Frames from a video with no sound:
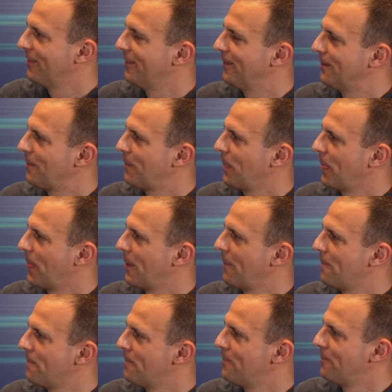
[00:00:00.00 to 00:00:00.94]

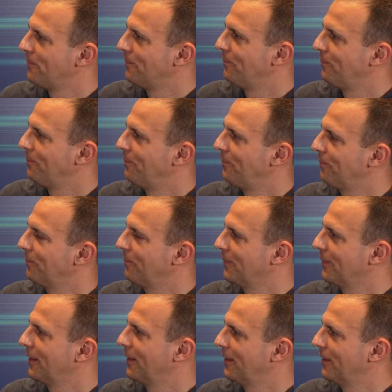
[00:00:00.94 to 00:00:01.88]

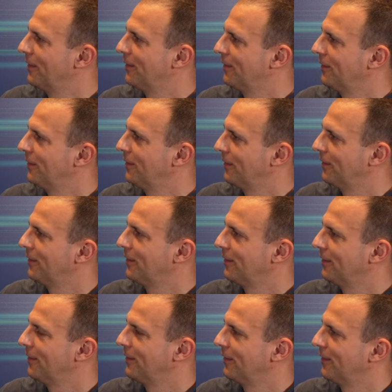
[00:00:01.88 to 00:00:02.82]

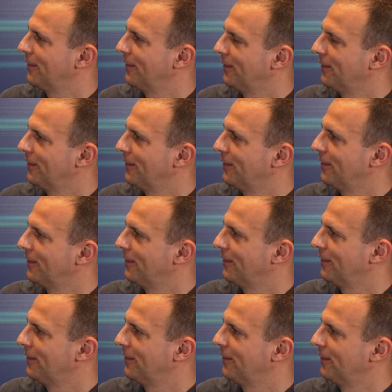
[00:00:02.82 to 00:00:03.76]

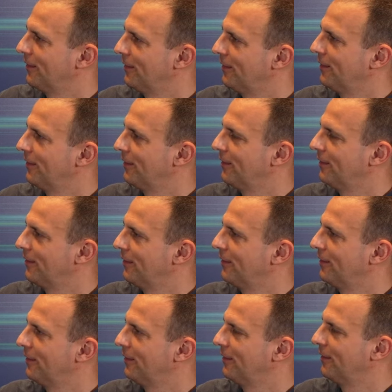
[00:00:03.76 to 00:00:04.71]

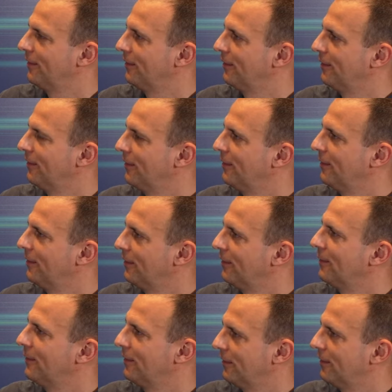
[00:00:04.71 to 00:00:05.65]

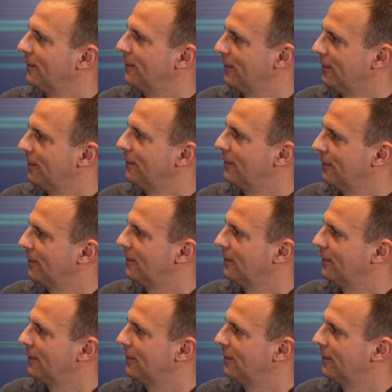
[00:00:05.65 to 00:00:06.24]
(not speaking)